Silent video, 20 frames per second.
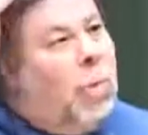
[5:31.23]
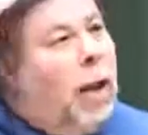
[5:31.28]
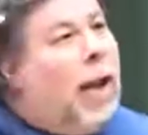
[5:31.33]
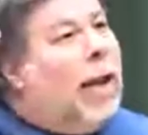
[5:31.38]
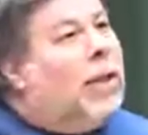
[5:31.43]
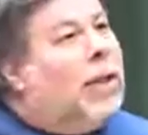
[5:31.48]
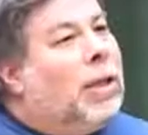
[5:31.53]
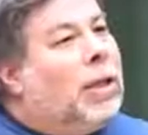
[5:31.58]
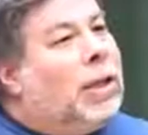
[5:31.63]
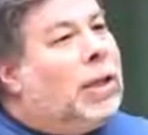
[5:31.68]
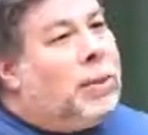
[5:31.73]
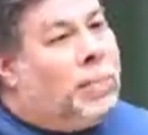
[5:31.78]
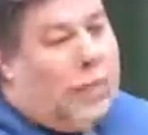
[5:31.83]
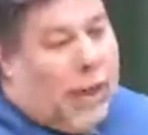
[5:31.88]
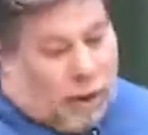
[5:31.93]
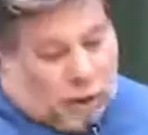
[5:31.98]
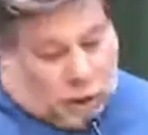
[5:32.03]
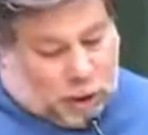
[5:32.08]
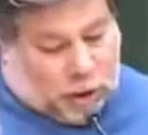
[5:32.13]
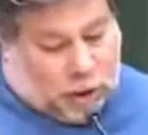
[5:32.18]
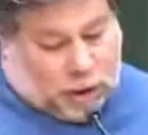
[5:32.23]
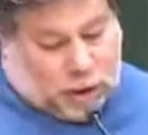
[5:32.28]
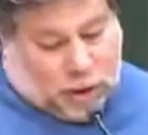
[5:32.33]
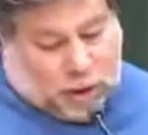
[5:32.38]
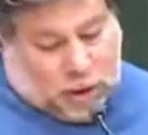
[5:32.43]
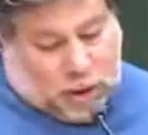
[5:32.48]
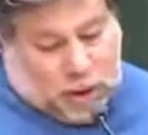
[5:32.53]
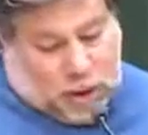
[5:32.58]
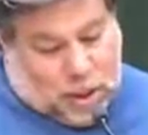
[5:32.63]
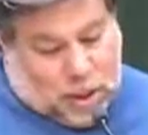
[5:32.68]
my little
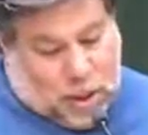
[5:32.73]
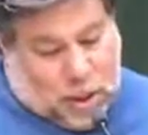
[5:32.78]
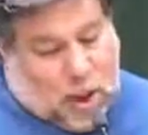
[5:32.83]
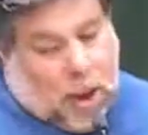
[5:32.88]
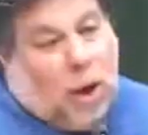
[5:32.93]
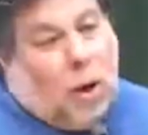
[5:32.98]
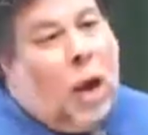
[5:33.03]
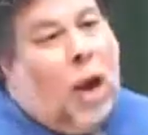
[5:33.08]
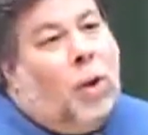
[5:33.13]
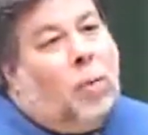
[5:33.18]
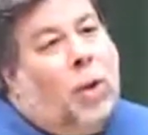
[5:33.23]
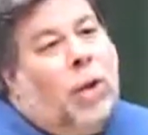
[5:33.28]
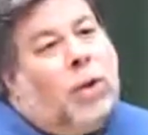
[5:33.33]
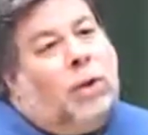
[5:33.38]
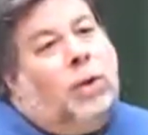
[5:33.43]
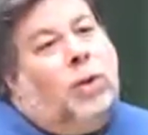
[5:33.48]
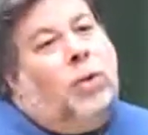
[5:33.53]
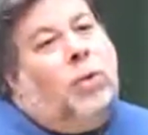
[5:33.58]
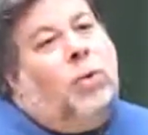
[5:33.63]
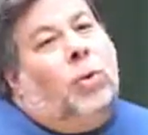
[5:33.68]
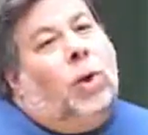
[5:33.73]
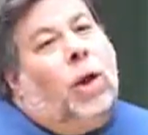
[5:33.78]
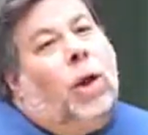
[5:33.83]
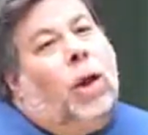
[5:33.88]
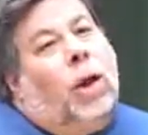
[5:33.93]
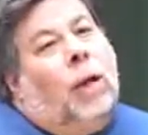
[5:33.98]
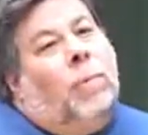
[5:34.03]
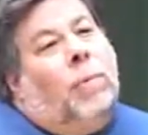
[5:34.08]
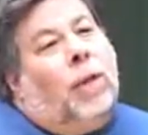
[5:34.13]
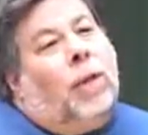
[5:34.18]
specialness. I went to
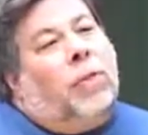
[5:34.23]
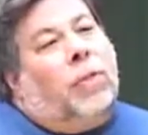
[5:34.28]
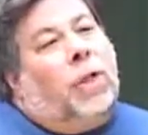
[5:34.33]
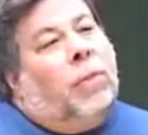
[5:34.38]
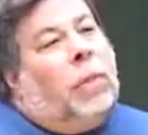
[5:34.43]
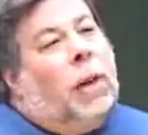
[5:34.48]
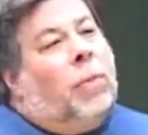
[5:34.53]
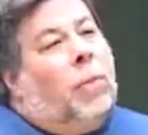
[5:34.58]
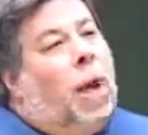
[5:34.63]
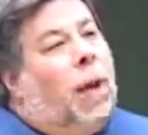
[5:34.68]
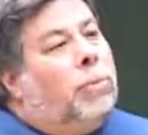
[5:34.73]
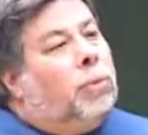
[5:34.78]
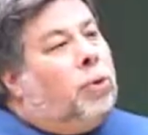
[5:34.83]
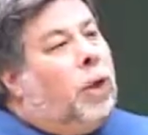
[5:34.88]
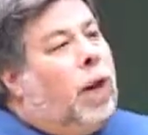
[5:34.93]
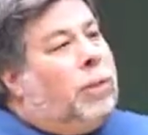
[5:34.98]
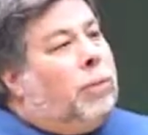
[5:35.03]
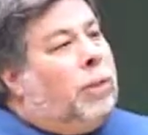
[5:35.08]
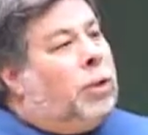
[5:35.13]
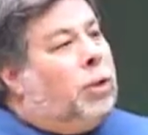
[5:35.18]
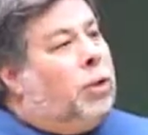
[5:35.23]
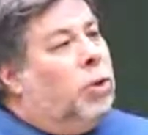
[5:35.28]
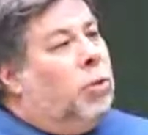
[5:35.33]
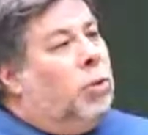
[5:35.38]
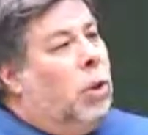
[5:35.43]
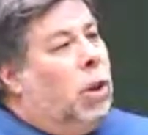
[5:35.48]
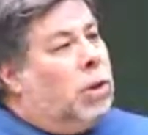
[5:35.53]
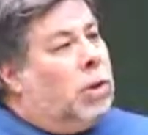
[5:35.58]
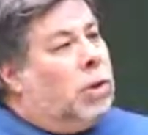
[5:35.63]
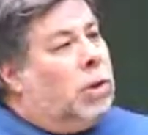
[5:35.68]
um, a thing my mom dragged me to
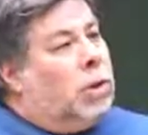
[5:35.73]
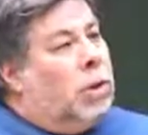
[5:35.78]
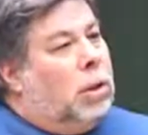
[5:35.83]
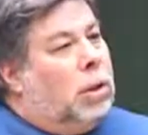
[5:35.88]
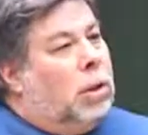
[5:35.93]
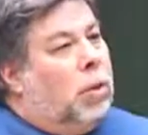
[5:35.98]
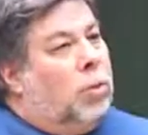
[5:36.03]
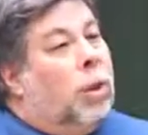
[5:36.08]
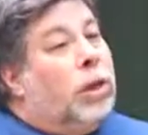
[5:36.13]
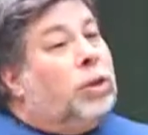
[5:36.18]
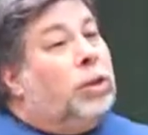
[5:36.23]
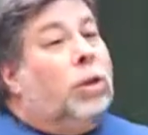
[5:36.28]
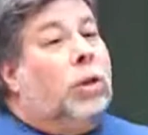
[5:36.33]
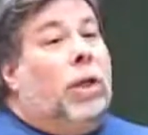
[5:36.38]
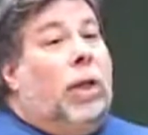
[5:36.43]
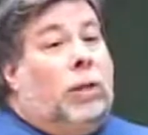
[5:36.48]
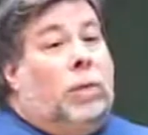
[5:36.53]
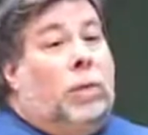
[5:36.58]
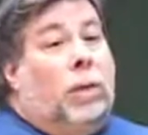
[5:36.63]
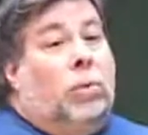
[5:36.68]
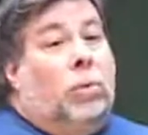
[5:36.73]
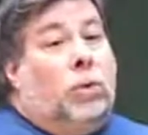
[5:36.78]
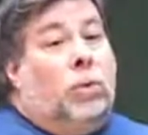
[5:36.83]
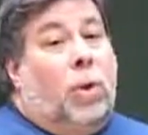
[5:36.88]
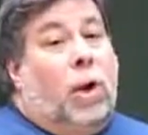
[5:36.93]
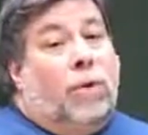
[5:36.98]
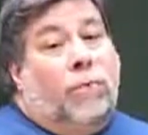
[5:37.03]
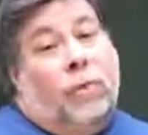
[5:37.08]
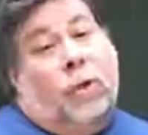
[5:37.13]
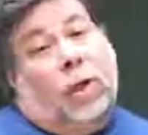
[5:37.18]
once, and Richard Nixon was
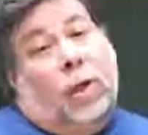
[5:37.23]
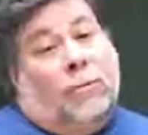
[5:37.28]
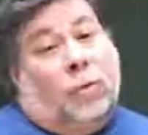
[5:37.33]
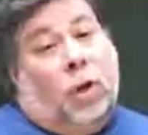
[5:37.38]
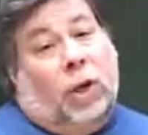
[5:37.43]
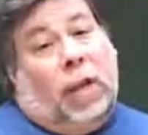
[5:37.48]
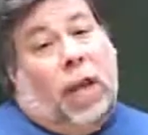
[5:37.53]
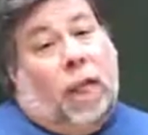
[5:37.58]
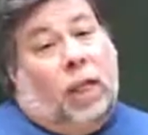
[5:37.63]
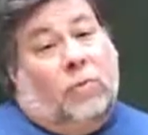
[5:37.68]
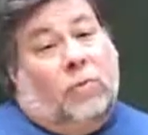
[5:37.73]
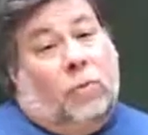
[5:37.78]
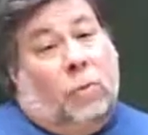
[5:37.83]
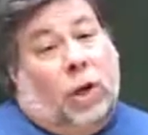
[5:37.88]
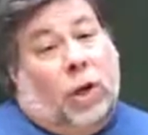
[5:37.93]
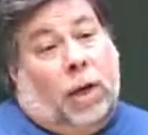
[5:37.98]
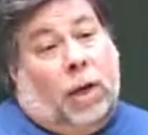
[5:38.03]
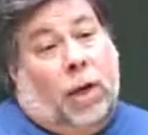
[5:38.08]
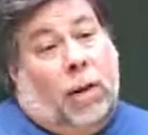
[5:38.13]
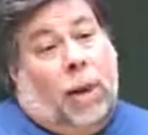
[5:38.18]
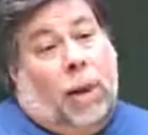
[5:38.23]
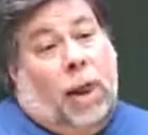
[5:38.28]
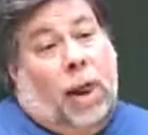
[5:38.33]
running for governor of California.